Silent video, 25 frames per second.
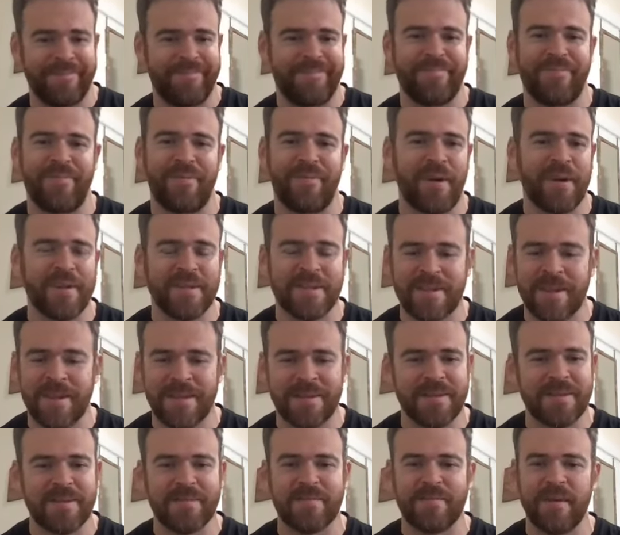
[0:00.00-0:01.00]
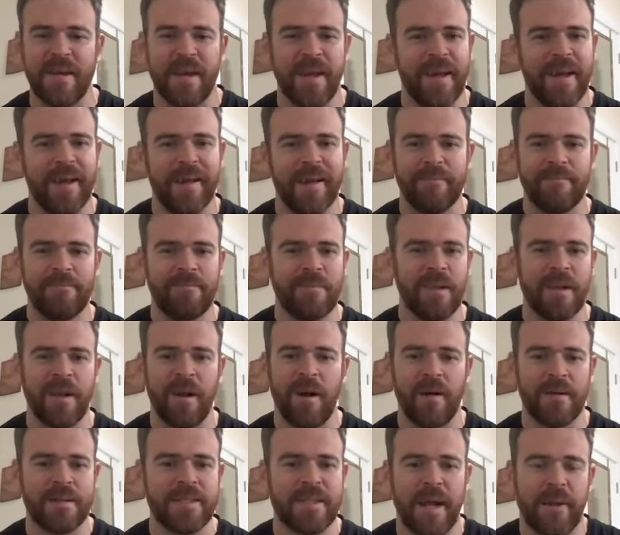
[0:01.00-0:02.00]
for instance,
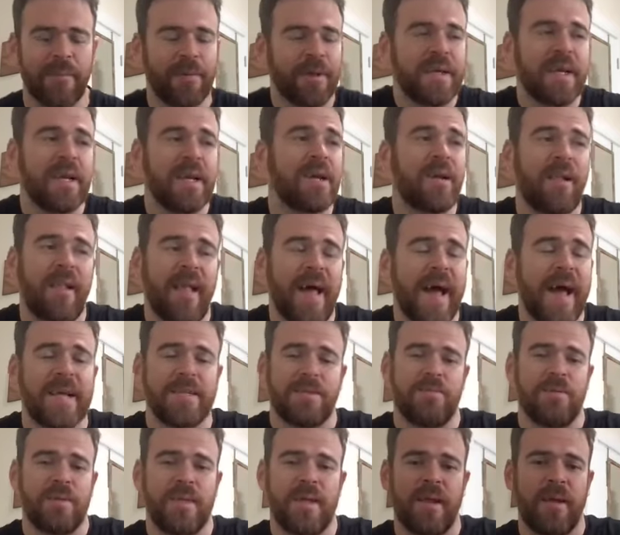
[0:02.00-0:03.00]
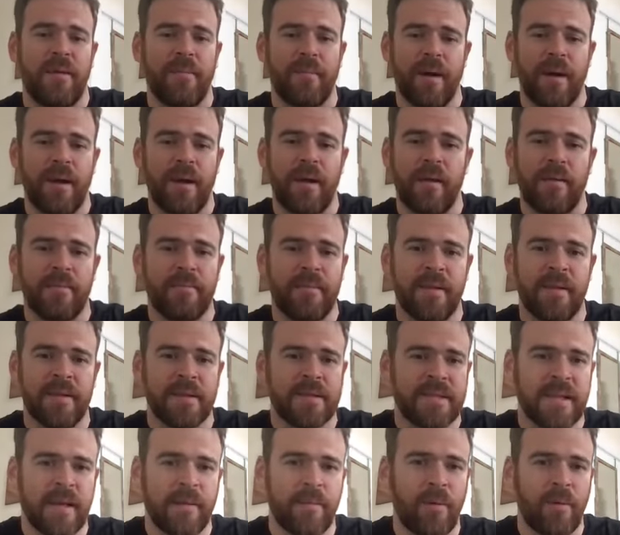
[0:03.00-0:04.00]
it's not really going to clash with anybody in the
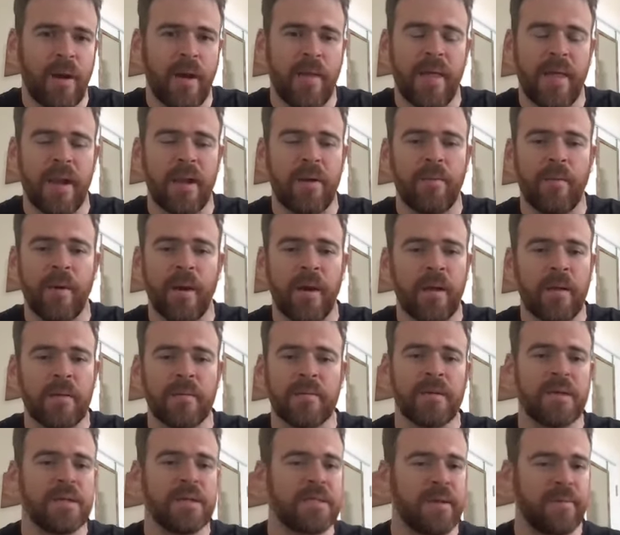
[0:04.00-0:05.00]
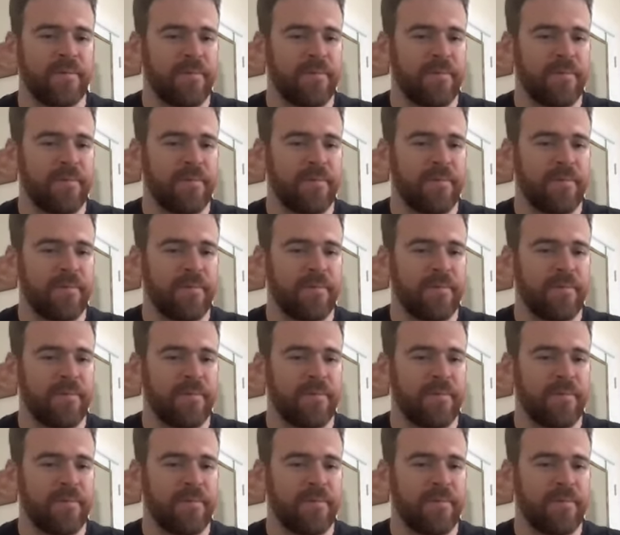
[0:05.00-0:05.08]
same way that it will as if